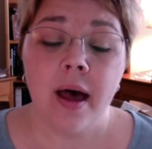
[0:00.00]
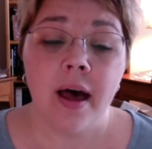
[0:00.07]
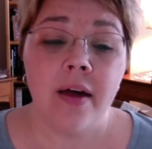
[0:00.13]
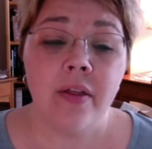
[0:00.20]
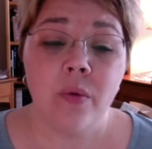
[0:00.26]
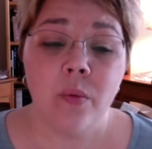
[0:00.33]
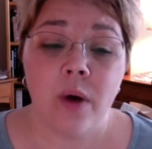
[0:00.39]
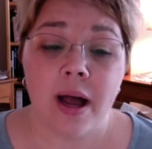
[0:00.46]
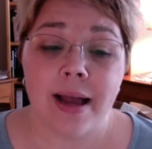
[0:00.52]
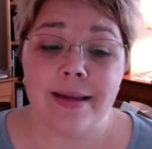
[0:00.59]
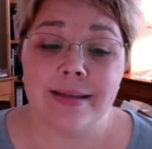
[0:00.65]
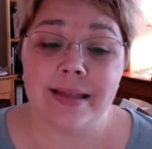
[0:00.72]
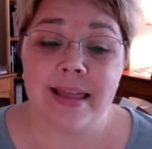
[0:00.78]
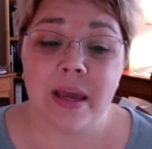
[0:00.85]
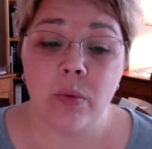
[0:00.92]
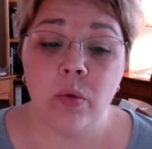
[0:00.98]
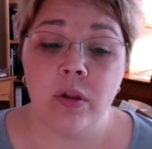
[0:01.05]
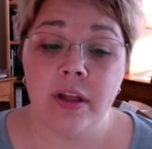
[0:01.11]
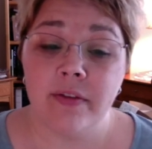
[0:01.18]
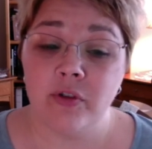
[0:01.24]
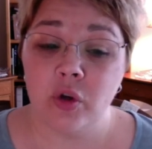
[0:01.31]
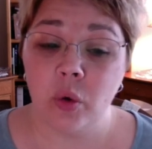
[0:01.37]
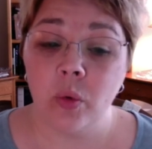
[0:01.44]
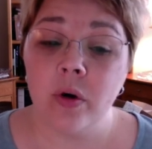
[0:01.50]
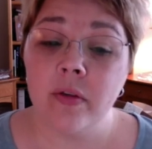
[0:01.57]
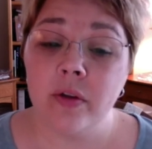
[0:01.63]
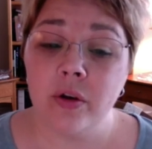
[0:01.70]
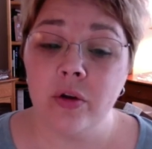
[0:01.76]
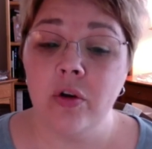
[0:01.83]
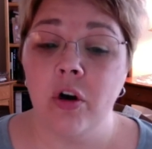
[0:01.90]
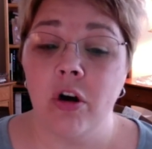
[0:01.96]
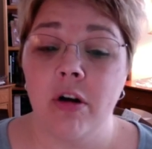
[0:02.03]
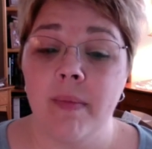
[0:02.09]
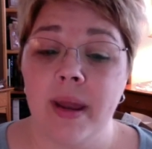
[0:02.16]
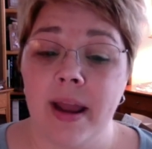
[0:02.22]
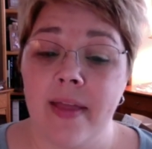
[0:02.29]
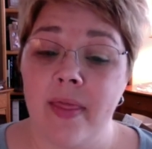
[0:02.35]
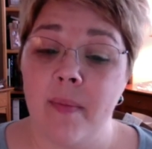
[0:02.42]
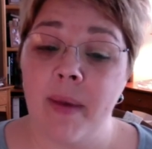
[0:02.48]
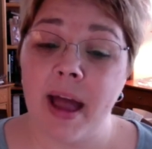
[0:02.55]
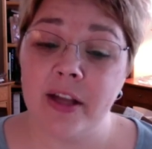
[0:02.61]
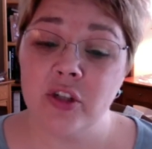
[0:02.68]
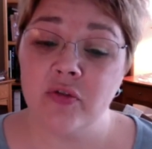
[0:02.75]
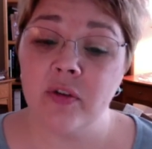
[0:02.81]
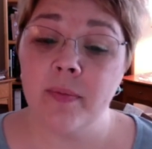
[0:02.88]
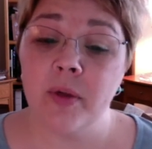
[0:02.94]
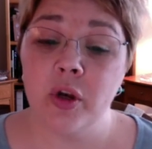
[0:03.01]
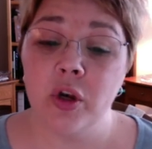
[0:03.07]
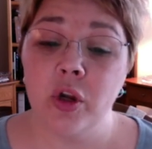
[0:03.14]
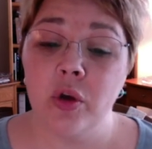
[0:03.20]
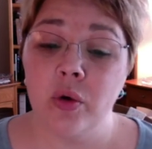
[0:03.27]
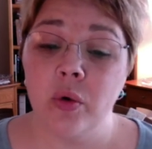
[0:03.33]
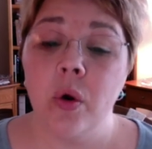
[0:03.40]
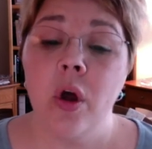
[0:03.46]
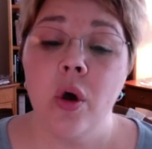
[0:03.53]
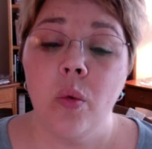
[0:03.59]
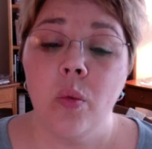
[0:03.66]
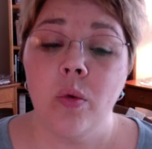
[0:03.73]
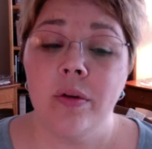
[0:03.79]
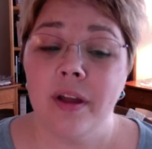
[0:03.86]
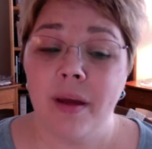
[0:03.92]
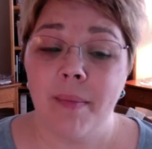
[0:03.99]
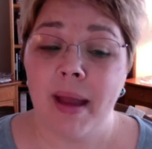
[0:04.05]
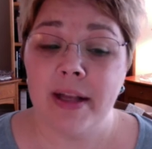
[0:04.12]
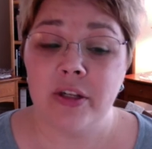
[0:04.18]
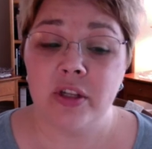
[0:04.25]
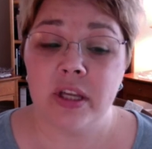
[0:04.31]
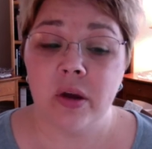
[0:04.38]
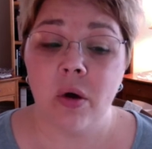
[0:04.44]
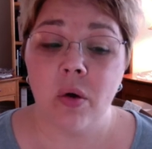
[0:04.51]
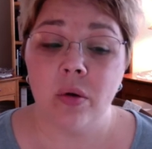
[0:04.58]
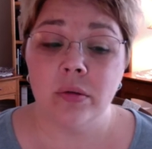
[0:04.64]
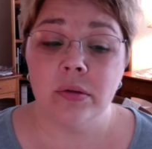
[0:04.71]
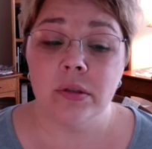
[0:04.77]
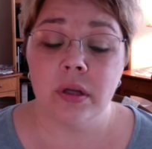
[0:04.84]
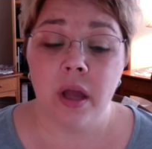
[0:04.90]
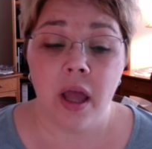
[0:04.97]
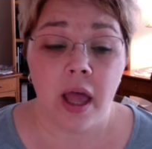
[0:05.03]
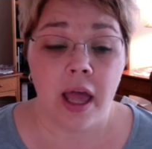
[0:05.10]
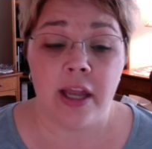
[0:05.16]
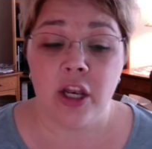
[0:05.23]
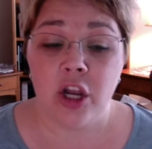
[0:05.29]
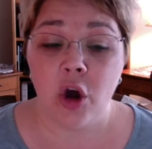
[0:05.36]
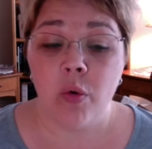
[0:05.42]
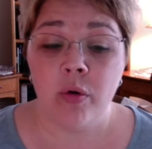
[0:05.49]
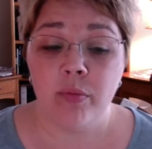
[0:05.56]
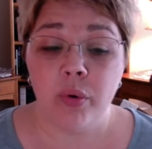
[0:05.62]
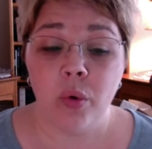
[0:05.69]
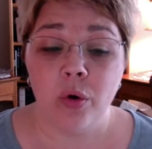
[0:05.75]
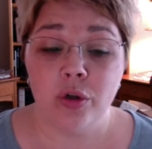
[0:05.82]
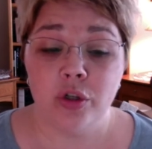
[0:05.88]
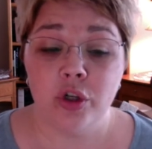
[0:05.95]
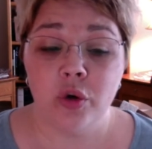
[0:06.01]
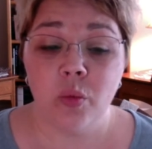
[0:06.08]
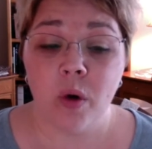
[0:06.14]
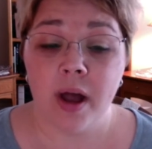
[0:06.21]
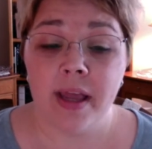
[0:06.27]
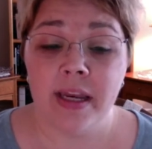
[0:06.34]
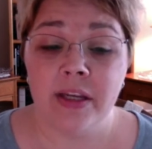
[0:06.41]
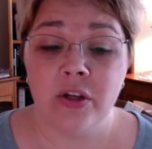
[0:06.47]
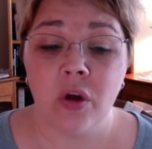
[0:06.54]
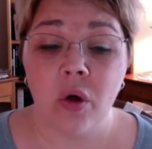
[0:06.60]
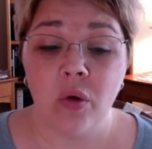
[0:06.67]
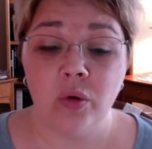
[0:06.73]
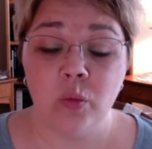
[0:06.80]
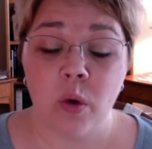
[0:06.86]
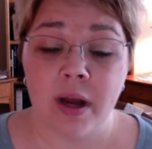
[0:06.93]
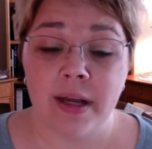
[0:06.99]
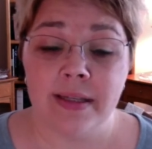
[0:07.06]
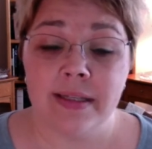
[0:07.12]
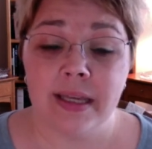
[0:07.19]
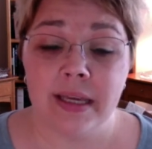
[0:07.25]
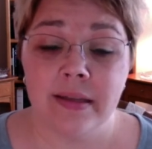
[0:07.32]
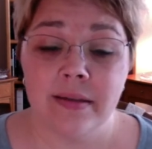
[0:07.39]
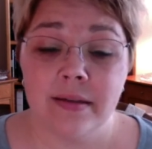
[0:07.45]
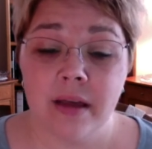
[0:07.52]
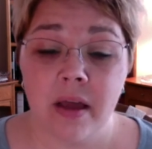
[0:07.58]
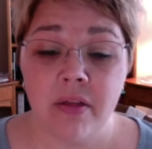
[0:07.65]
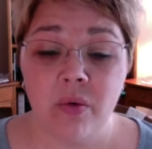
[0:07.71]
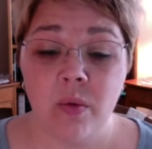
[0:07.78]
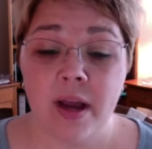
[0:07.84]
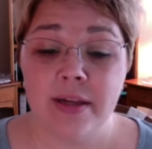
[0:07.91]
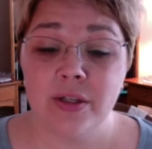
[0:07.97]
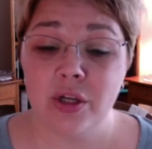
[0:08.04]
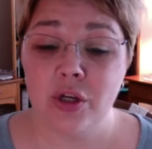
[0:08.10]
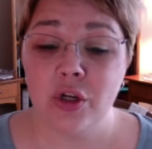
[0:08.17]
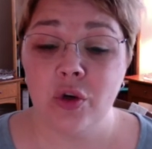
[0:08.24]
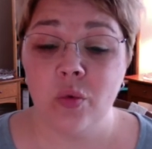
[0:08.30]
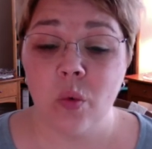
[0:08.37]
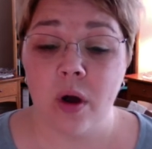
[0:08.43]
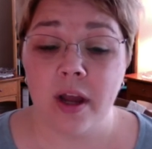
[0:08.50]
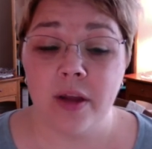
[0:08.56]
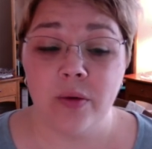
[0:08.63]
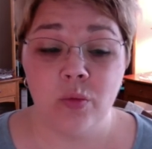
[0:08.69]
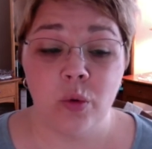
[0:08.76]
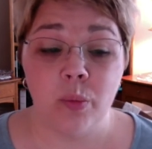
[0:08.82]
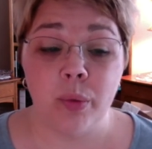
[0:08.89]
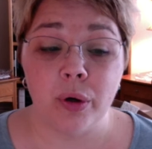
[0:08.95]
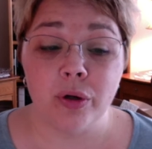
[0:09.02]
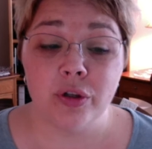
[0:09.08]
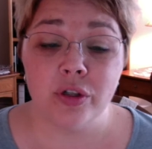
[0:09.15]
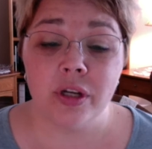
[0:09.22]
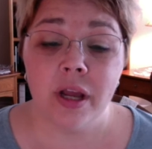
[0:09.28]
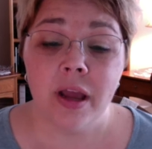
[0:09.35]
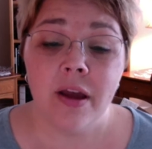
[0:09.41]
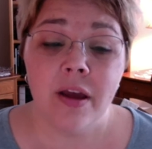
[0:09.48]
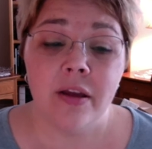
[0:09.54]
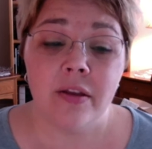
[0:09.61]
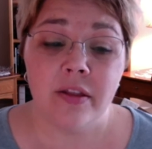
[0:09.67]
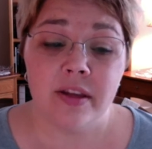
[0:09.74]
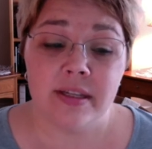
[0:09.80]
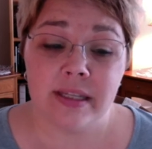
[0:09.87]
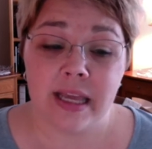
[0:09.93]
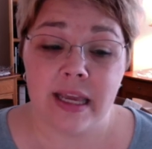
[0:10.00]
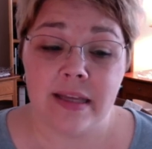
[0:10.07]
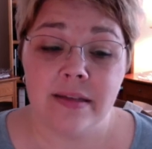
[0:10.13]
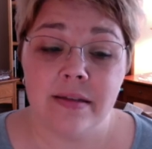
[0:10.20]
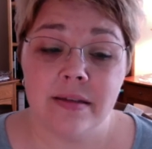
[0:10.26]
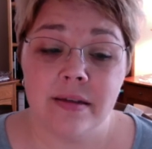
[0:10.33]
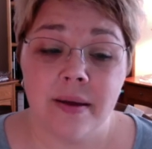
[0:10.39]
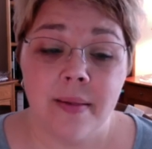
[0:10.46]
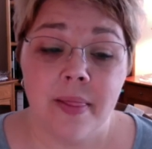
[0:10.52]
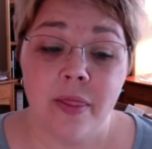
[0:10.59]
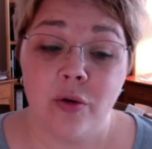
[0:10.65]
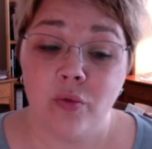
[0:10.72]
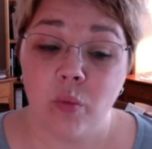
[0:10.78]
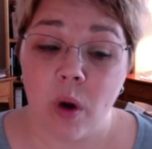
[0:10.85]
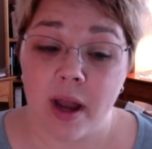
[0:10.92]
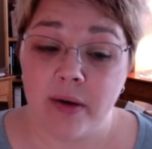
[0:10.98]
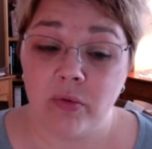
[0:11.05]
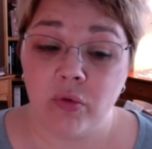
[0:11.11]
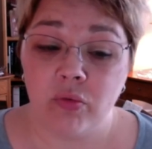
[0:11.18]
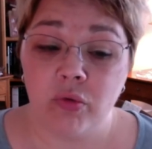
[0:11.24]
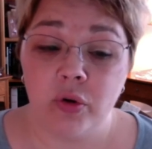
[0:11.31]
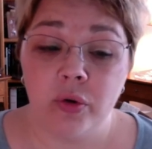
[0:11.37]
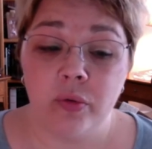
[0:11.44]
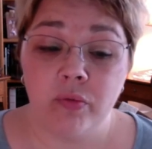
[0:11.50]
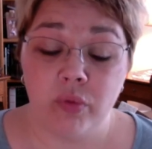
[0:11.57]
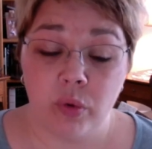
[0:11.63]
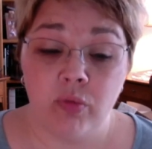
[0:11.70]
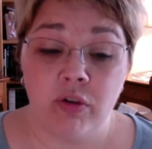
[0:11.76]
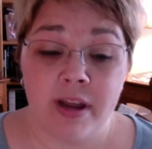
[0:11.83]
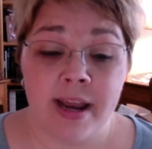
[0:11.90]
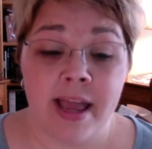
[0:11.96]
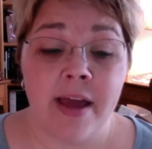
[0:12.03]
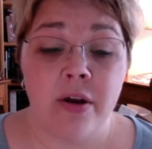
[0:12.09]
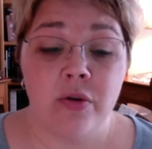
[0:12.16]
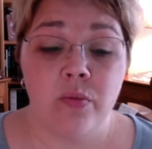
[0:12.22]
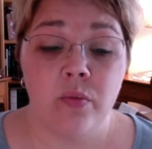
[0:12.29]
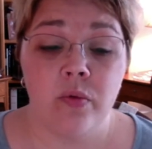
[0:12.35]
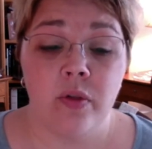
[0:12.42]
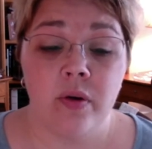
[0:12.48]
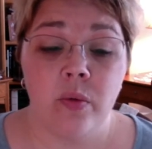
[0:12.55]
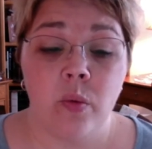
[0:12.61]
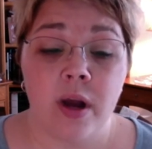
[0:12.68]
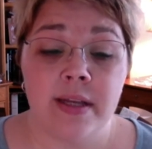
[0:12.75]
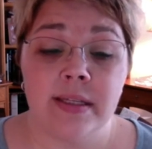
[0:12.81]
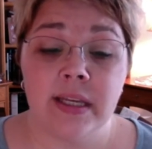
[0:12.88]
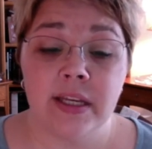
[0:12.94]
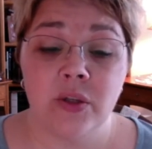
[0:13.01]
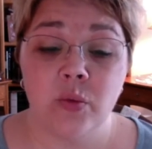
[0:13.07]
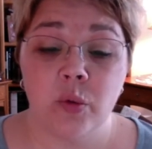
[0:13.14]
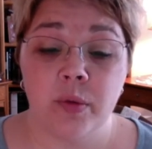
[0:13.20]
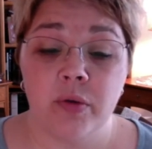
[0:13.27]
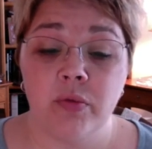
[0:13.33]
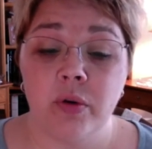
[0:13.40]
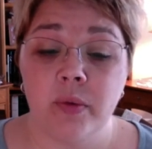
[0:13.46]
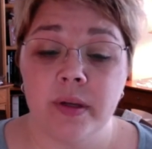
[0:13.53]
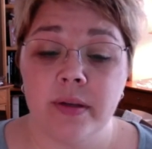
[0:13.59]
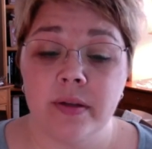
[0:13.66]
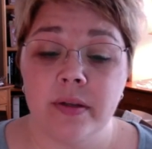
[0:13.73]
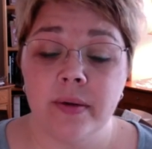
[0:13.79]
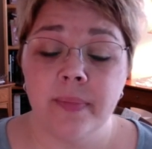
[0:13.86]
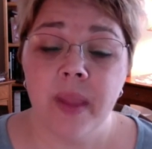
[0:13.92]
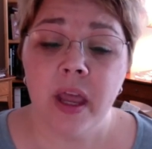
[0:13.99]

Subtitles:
Otherwise, they will have torn the new garment, and the patch from the new will not match the old. And no one pours new wine into old wineskins. Otherwise, the new wine will burst the skins. The wine will run out, and the wineskins will be ruined.